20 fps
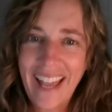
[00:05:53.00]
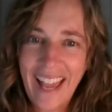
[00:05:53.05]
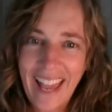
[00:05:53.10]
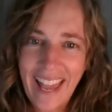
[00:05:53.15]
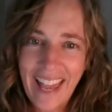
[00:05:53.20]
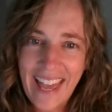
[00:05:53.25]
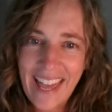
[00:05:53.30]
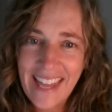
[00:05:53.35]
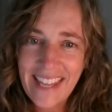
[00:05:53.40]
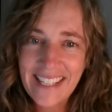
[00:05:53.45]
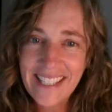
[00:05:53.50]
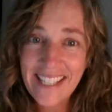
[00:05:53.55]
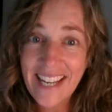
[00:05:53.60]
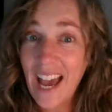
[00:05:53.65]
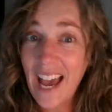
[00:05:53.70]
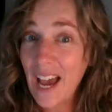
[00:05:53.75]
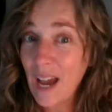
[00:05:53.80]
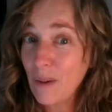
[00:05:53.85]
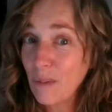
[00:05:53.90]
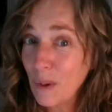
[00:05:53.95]
and
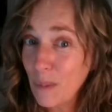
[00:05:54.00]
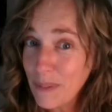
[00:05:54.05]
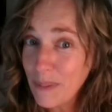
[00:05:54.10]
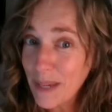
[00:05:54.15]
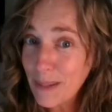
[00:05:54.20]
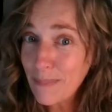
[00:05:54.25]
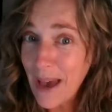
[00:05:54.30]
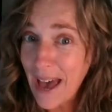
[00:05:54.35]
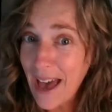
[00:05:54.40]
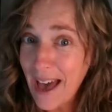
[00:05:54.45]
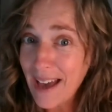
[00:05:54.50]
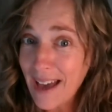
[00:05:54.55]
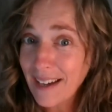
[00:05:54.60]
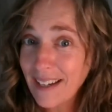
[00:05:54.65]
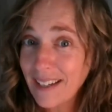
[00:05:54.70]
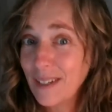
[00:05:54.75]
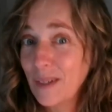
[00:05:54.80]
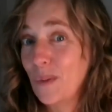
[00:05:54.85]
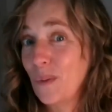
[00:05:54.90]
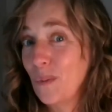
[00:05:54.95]
I will be
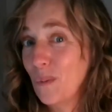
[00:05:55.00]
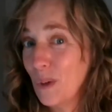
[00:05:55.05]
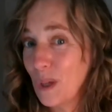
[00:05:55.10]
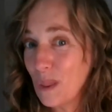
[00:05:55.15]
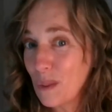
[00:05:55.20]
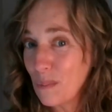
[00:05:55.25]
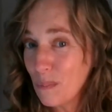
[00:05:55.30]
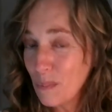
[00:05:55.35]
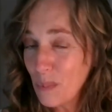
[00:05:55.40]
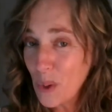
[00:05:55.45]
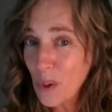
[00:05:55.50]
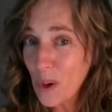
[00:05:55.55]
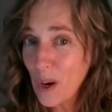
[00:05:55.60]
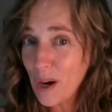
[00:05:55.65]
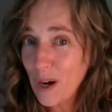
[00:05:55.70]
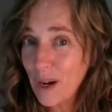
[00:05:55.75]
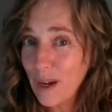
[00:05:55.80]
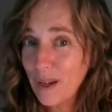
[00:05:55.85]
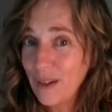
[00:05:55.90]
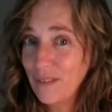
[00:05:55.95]
back with
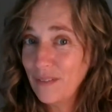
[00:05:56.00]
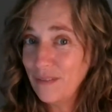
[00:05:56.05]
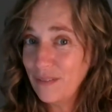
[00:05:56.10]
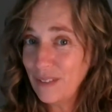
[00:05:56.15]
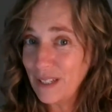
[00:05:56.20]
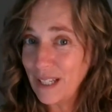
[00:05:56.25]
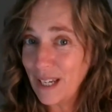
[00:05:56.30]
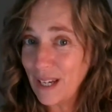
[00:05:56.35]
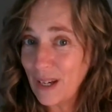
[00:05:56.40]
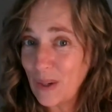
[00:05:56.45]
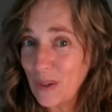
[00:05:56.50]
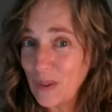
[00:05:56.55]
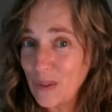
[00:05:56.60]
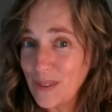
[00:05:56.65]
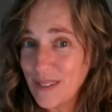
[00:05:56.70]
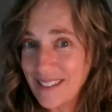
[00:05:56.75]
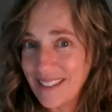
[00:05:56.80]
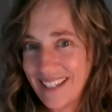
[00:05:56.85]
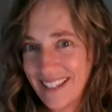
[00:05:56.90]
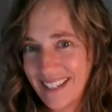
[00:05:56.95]
more
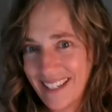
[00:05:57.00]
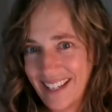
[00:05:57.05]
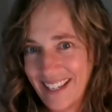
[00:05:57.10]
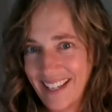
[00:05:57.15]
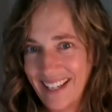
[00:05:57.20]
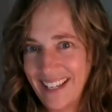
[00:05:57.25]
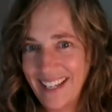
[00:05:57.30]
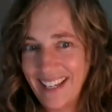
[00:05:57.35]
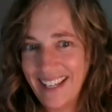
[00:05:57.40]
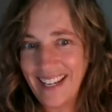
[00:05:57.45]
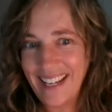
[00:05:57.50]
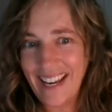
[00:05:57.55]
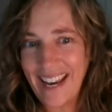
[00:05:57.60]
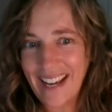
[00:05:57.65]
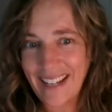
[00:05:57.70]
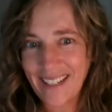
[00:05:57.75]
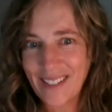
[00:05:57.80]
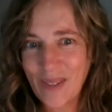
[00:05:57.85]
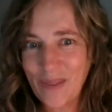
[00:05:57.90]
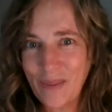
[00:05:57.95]
videos
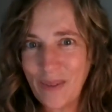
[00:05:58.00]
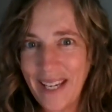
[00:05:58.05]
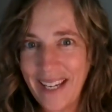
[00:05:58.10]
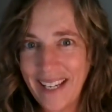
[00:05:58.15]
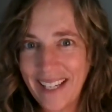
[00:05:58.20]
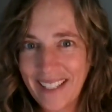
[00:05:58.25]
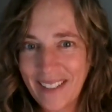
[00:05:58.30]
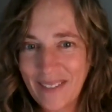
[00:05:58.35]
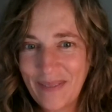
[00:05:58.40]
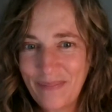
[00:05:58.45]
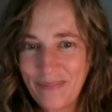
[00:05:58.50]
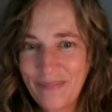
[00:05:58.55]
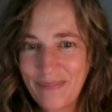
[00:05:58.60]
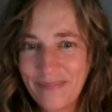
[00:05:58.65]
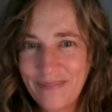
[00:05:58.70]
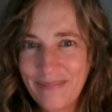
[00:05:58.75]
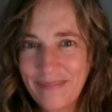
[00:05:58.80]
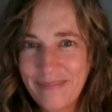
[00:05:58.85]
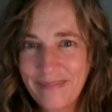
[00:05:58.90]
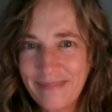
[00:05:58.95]
next week.
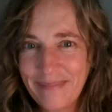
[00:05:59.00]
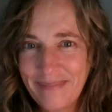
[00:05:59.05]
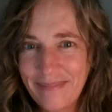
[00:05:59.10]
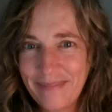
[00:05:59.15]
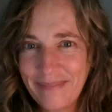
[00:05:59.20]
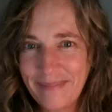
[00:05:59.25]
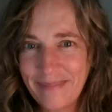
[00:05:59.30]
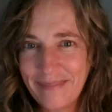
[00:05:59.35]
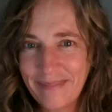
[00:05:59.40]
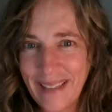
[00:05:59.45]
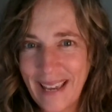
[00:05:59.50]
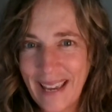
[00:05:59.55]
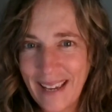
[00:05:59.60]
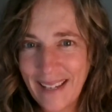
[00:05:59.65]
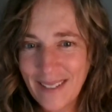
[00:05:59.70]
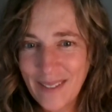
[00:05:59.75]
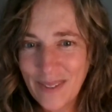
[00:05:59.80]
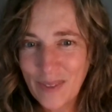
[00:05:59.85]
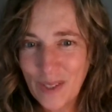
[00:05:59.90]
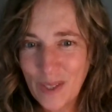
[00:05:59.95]

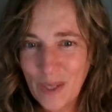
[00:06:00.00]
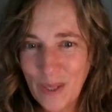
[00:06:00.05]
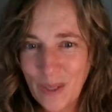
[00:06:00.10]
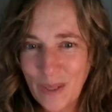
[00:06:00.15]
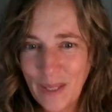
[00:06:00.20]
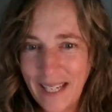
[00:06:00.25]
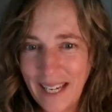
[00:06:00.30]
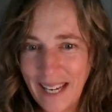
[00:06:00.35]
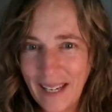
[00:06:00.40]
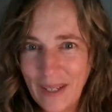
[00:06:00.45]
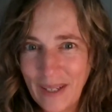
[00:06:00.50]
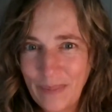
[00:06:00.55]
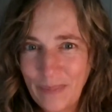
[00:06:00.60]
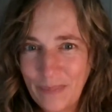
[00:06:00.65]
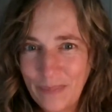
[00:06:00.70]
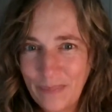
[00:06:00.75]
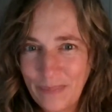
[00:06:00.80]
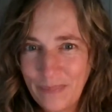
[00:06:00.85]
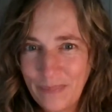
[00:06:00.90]
Thanks for tuning in.